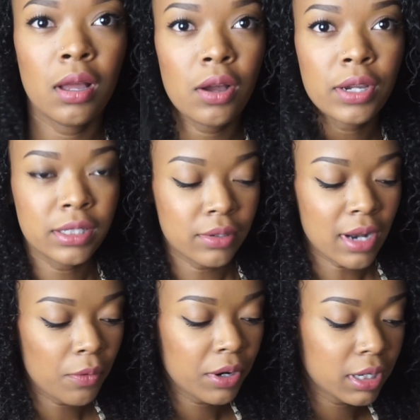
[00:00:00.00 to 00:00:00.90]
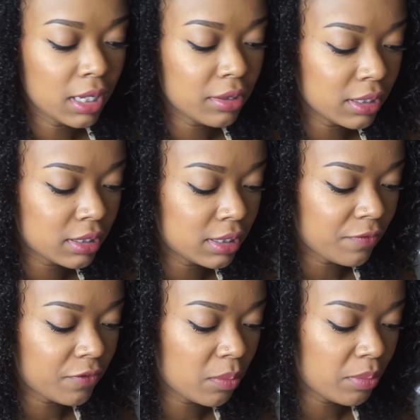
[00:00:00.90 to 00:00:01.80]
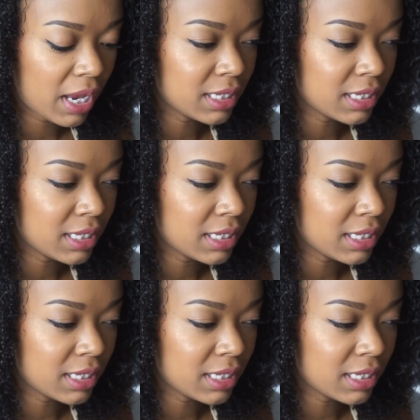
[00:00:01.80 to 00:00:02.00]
Okay, so now we're gonna let this sit for a bit